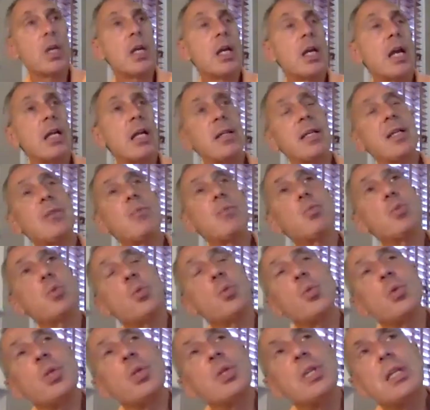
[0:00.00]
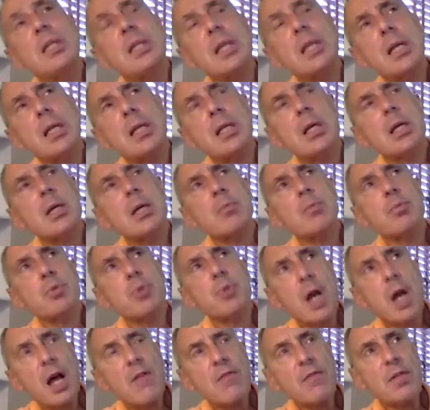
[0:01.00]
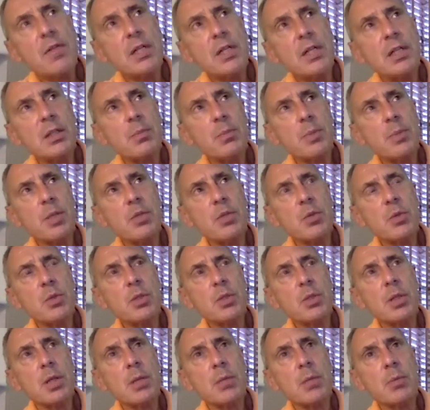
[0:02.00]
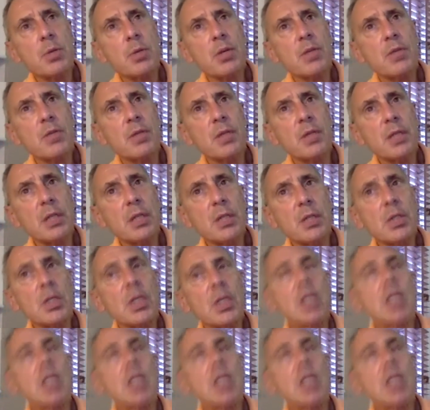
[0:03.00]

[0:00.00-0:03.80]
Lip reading: And then within that nonprofit, it depends what the nonprofit is.